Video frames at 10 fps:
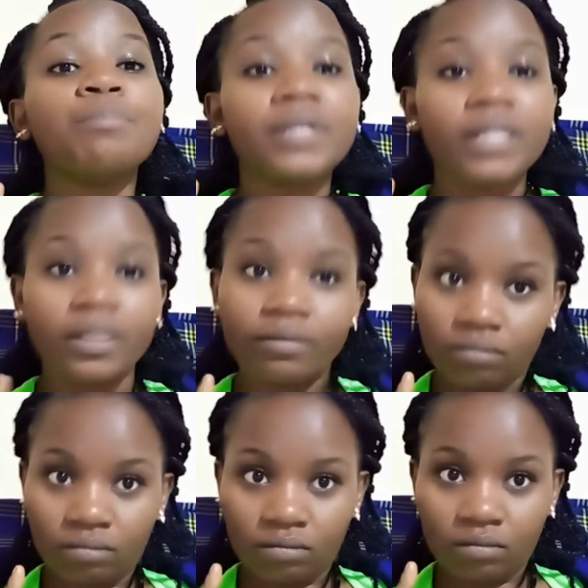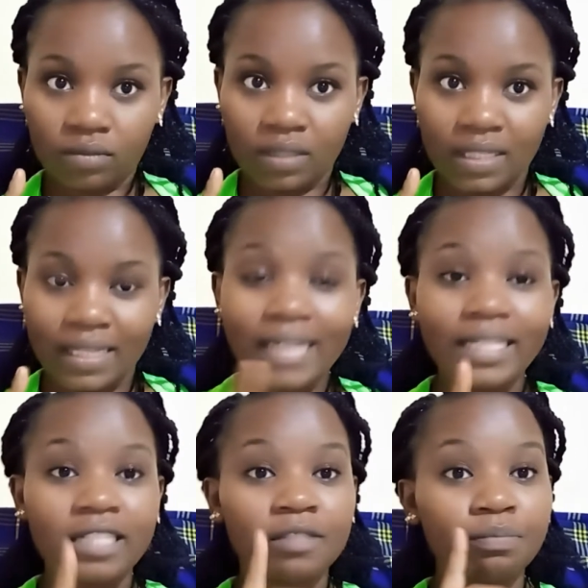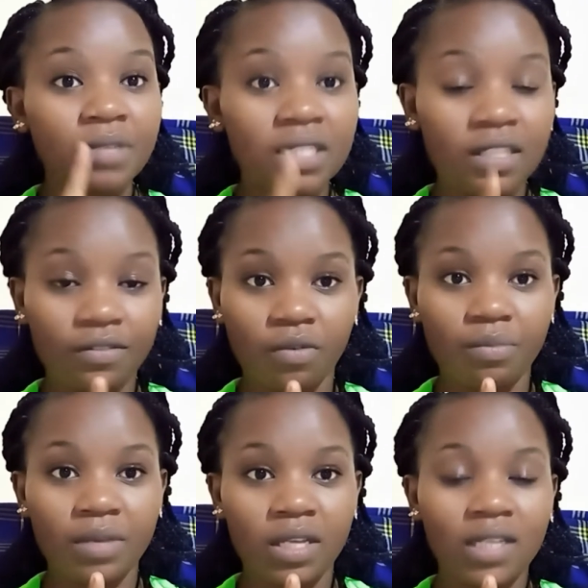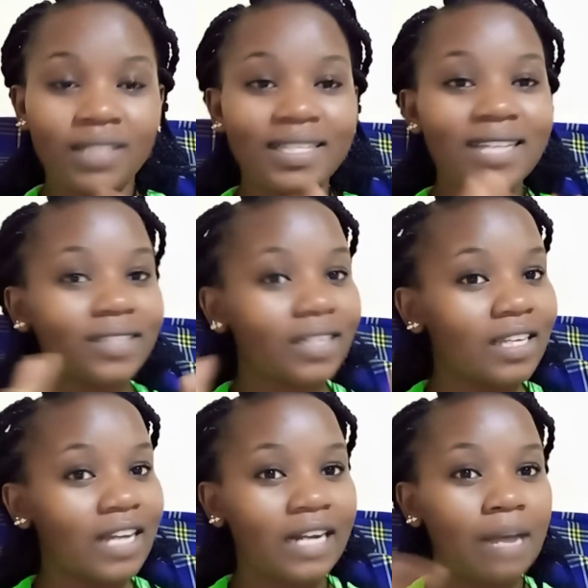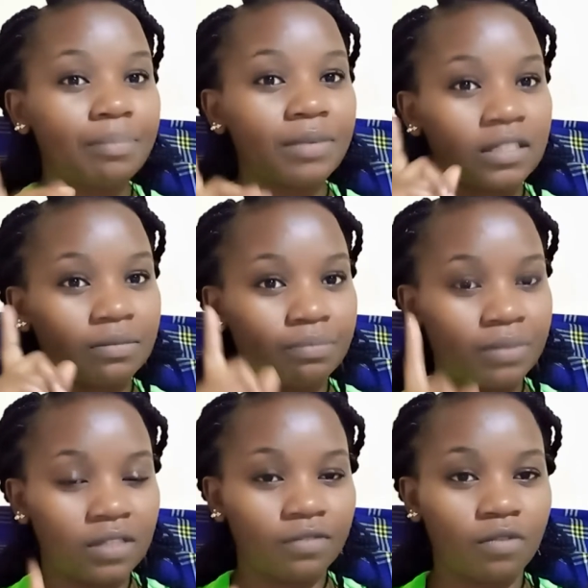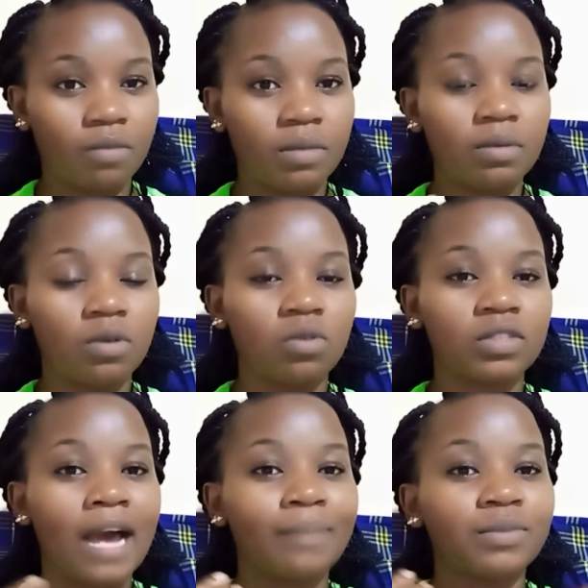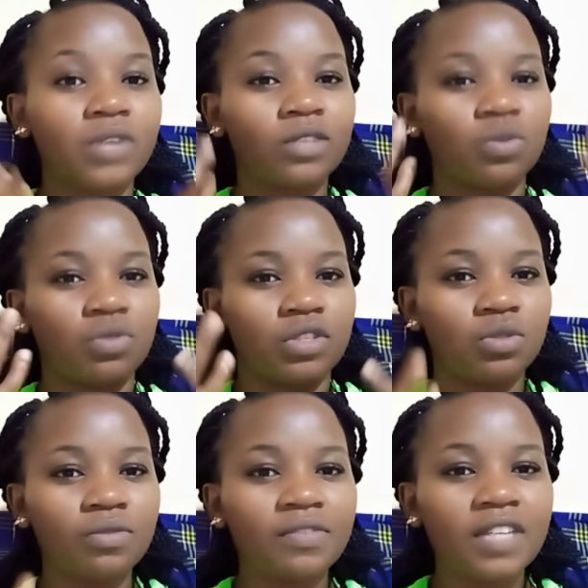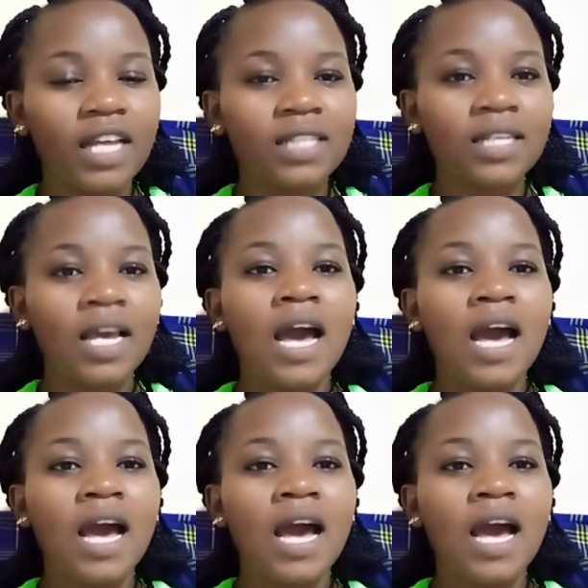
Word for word: busy. That is busy for me. Just taking a nap is busy for me because I'm trying to rejuvenate.